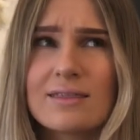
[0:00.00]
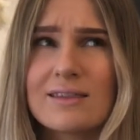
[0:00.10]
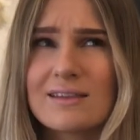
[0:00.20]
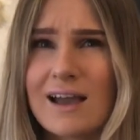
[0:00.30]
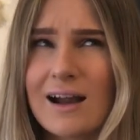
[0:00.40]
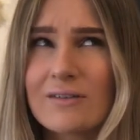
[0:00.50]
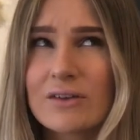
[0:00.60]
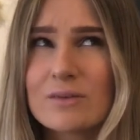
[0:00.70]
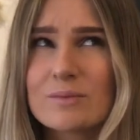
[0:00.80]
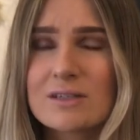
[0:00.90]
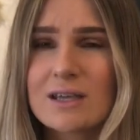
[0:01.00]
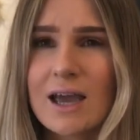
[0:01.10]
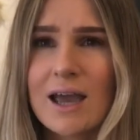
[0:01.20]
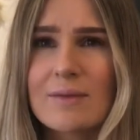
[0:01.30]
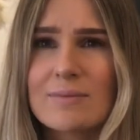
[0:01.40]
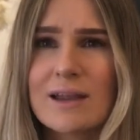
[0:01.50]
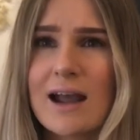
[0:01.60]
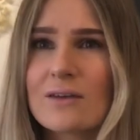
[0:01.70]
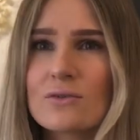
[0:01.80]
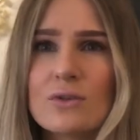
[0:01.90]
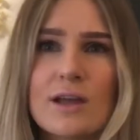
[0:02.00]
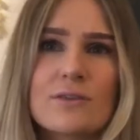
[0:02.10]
it had Urban Decay, but then had all like